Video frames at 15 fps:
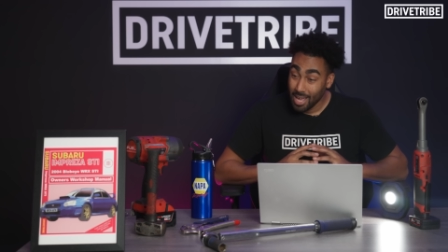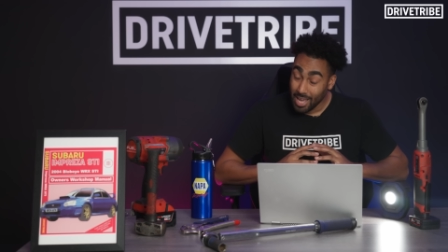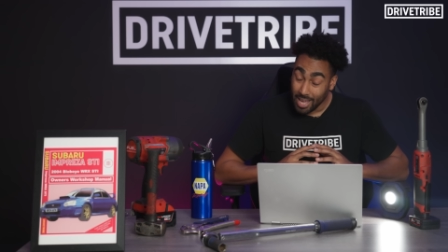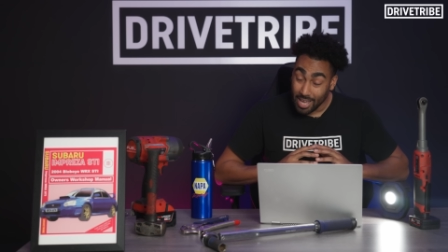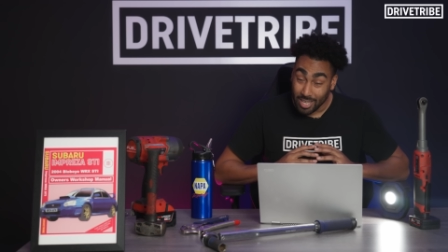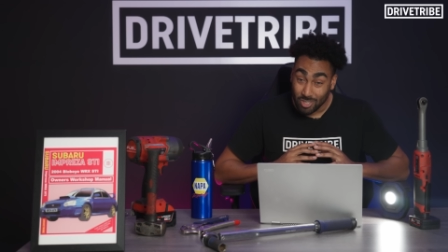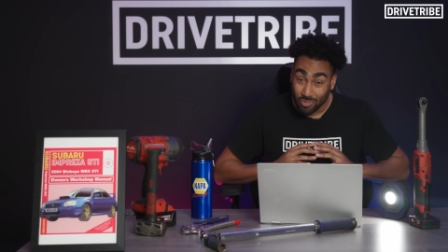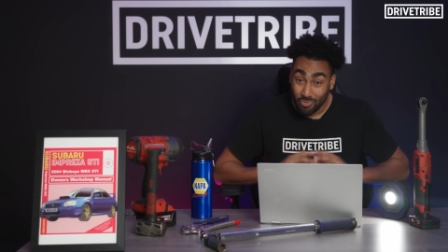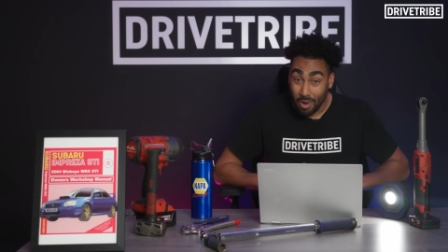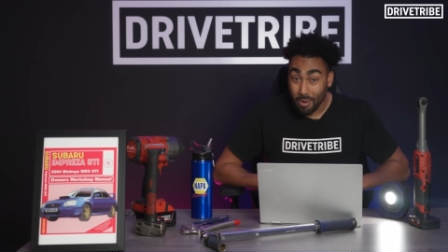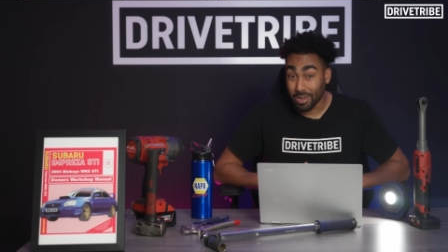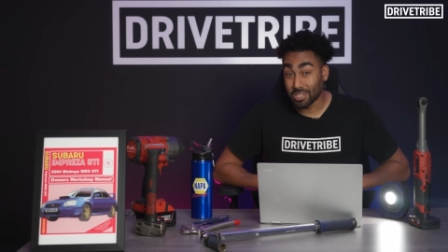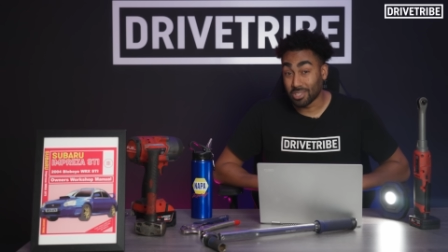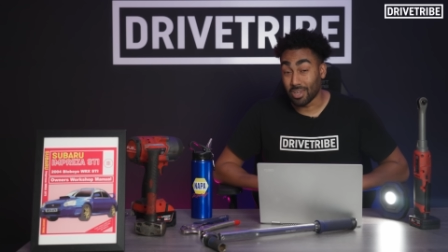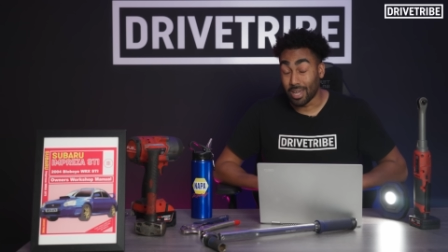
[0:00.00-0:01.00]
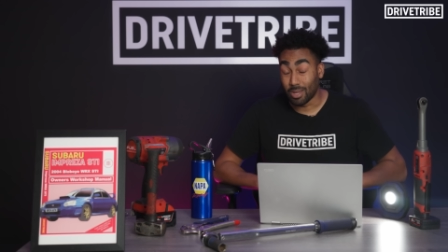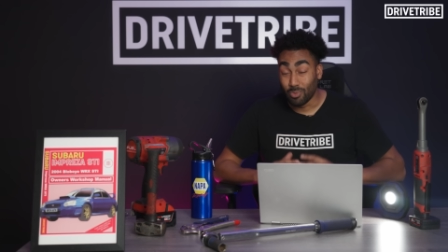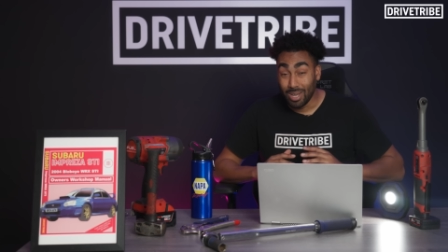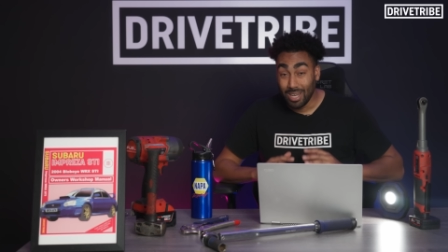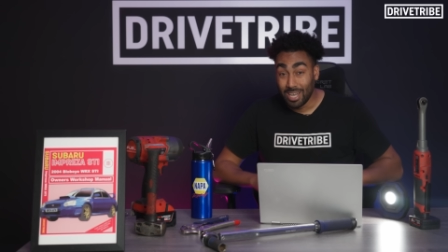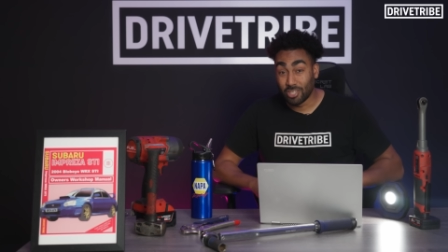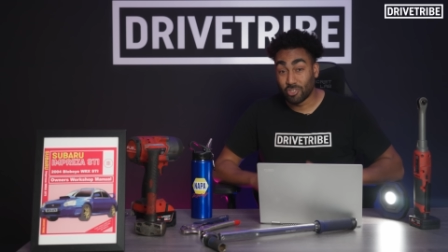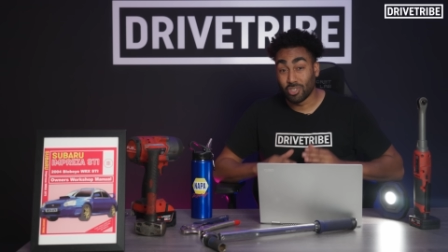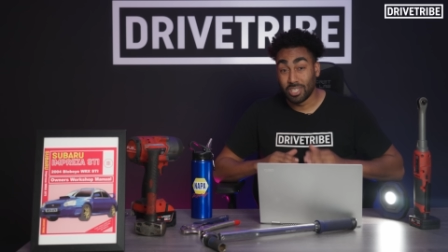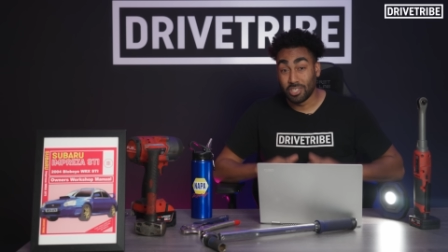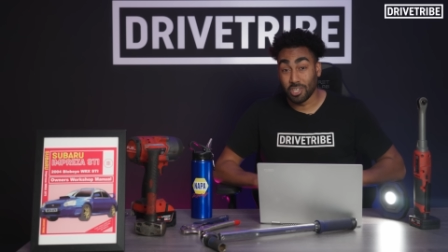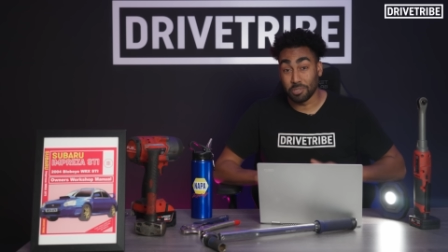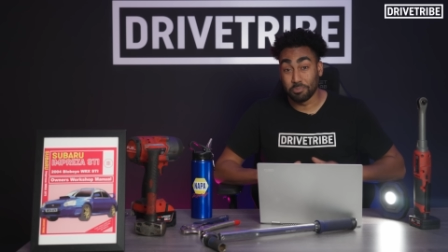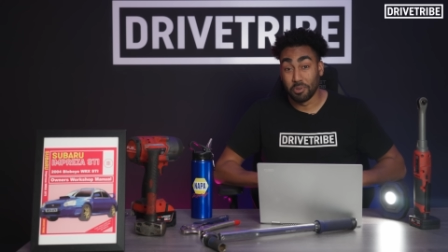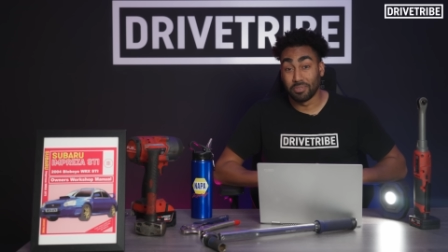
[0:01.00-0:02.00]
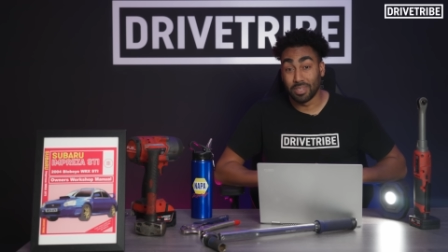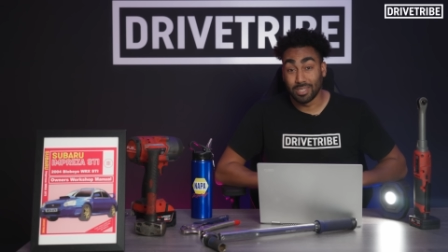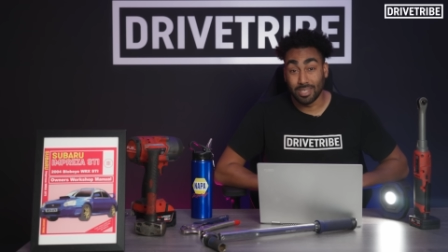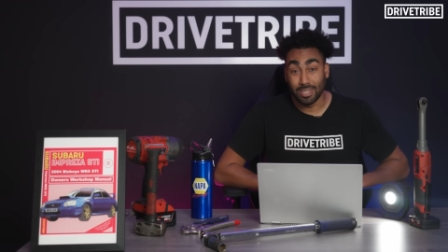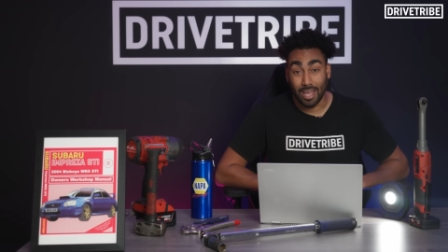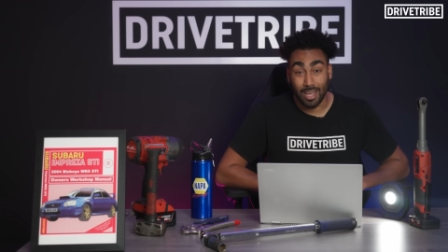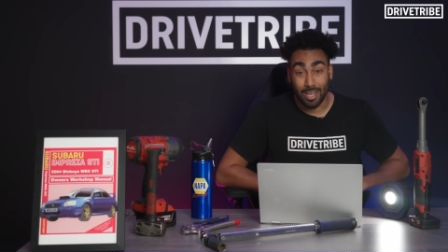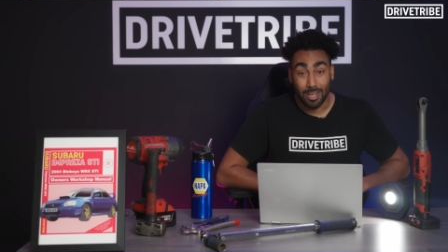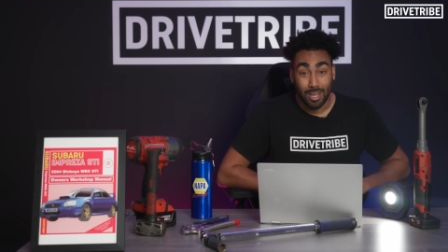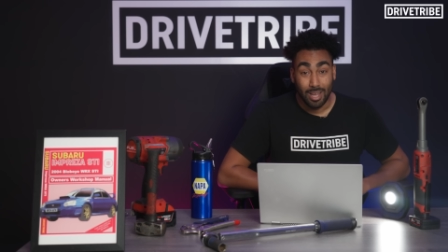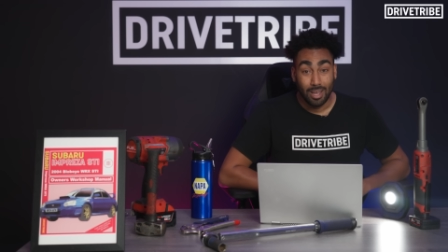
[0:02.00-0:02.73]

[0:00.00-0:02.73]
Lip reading: It is very exciting. We literally just moved in today.